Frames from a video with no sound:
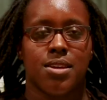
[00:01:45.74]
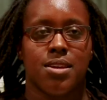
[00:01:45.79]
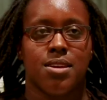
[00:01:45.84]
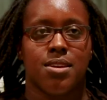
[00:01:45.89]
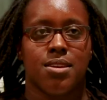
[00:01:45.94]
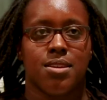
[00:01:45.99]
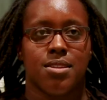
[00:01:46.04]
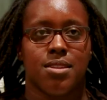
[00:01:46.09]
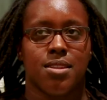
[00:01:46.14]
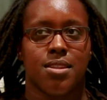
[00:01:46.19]

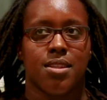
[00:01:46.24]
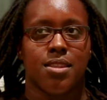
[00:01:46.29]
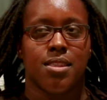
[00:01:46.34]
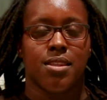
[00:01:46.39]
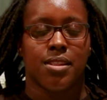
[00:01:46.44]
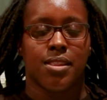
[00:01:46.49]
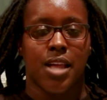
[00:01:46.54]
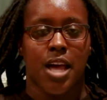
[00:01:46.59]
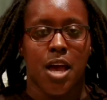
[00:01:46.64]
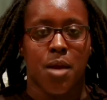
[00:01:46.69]
in
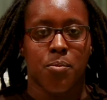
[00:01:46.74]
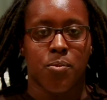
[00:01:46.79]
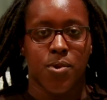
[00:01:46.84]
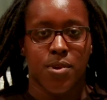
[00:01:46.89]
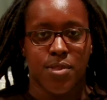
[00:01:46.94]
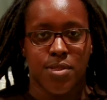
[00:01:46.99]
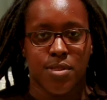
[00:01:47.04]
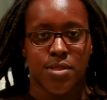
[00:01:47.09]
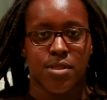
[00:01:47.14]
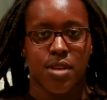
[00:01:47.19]
the lab
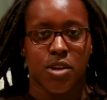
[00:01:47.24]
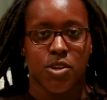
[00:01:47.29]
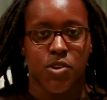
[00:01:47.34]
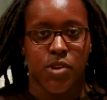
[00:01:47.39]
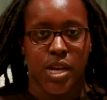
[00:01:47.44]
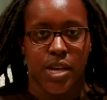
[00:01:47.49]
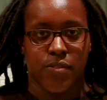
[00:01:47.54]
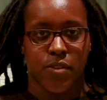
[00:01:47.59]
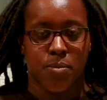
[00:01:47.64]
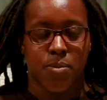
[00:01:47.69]
with
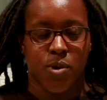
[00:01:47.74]
Dr. Avery